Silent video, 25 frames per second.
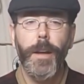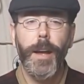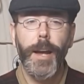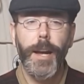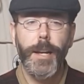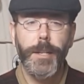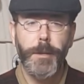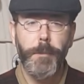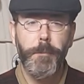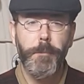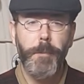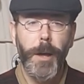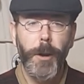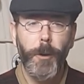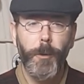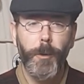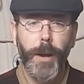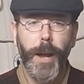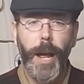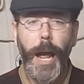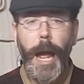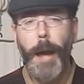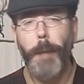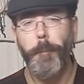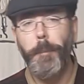has a metal
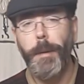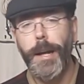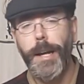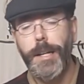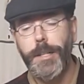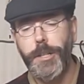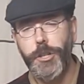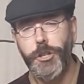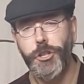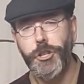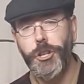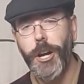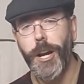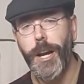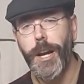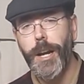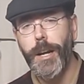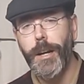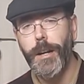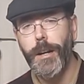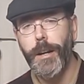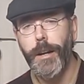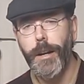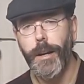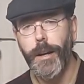cap, has a
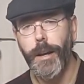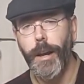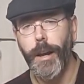chain,